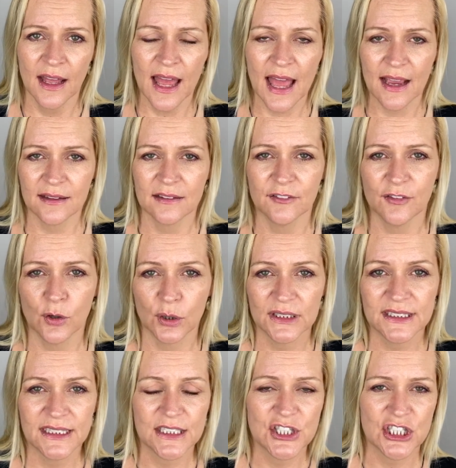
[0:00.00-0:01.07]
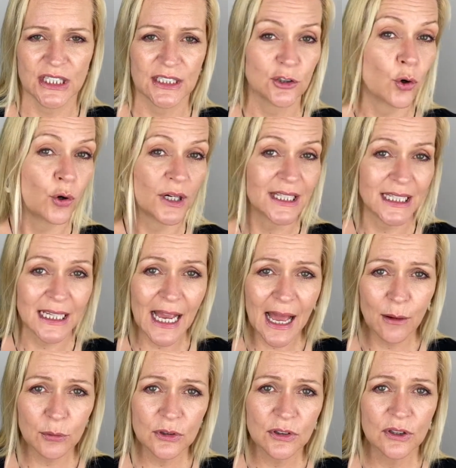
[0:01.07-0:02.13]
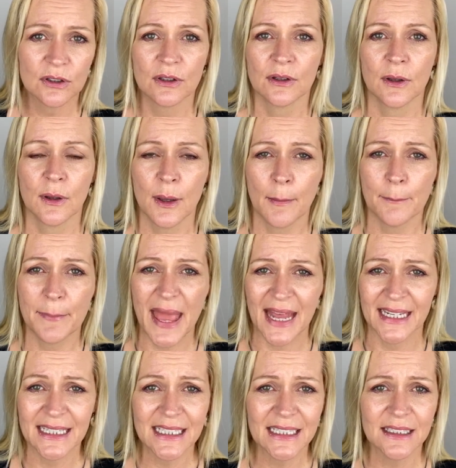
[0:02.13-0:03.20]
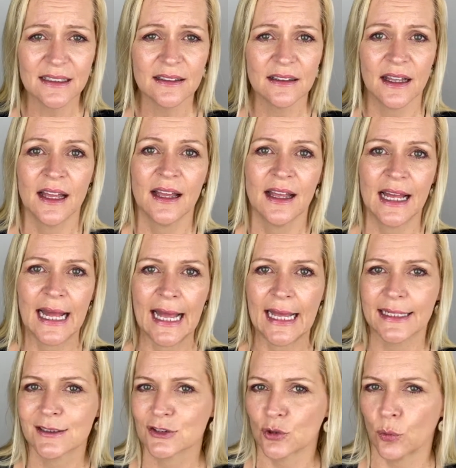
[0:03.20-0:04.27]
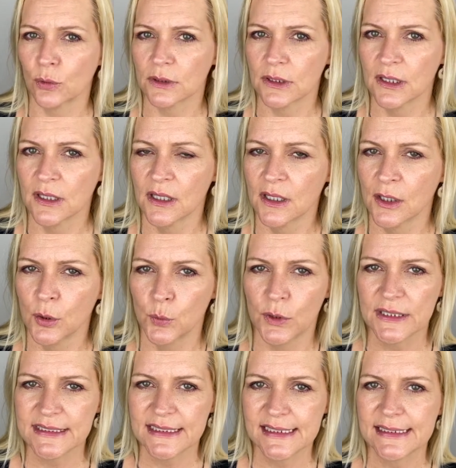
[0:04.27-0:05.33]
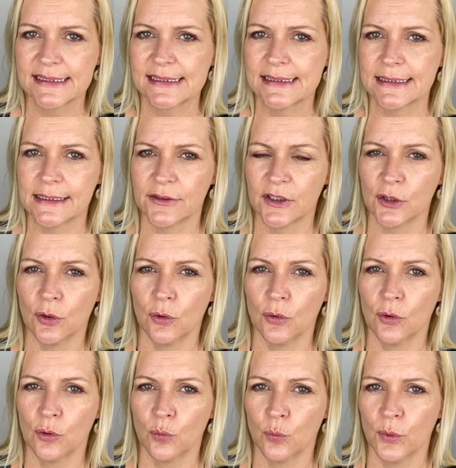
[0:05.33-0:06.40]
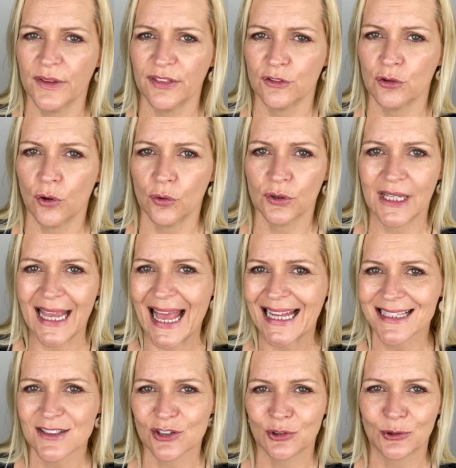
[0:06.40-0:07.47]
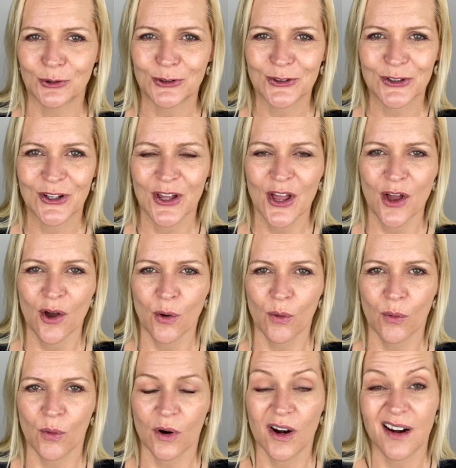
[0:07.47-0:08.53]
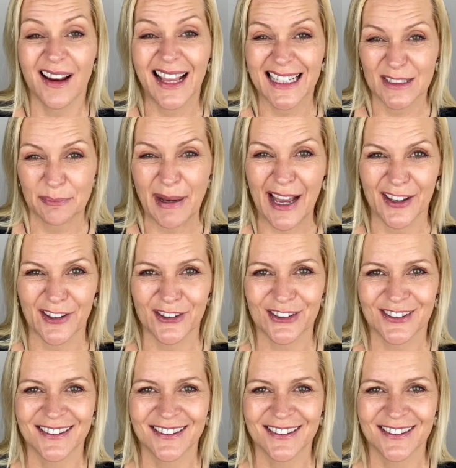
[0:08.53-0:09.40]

active contingent or kick out, pending, and sold. Worst case scenario, withdrawn, canceled, or expired,